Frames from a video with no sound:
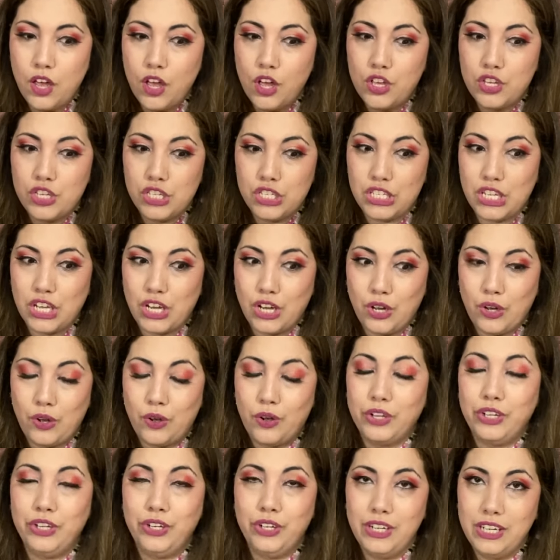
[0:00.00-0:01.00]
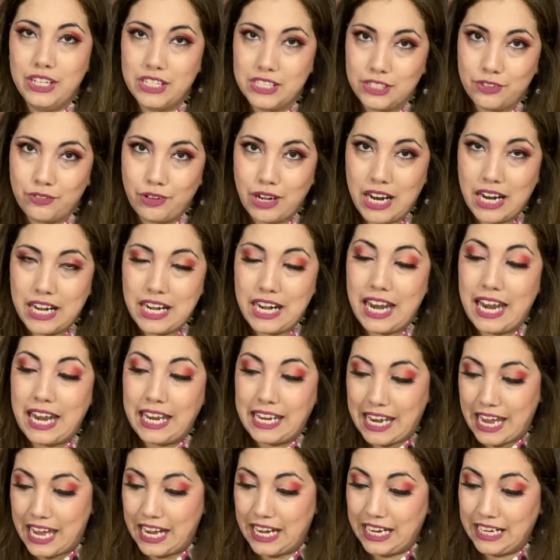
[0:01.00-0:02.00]
So you need to run
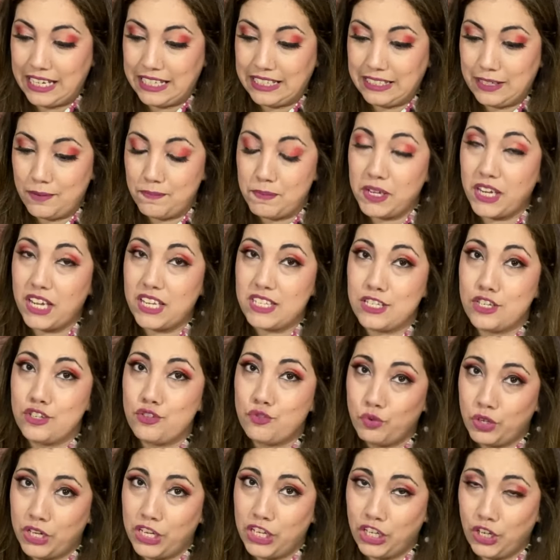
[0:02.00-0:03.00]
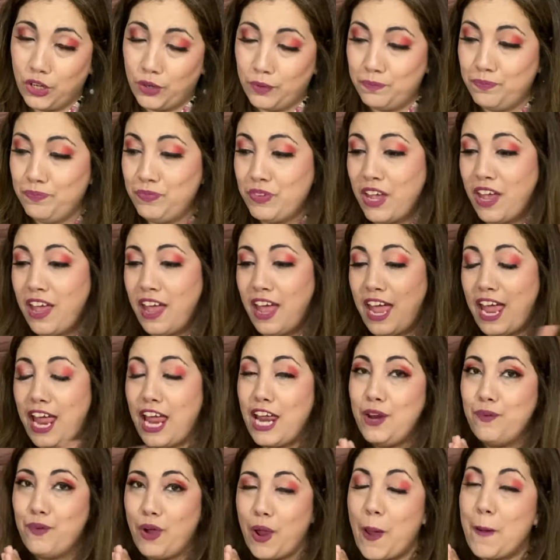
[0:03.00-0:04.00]
and get it because it's really cute.
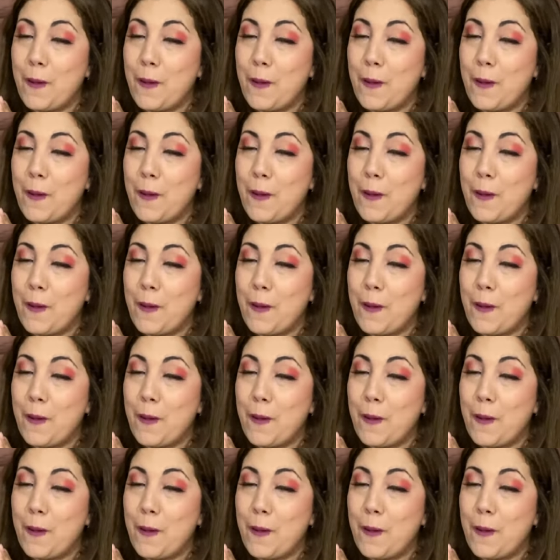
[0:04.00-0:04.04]
Anyway,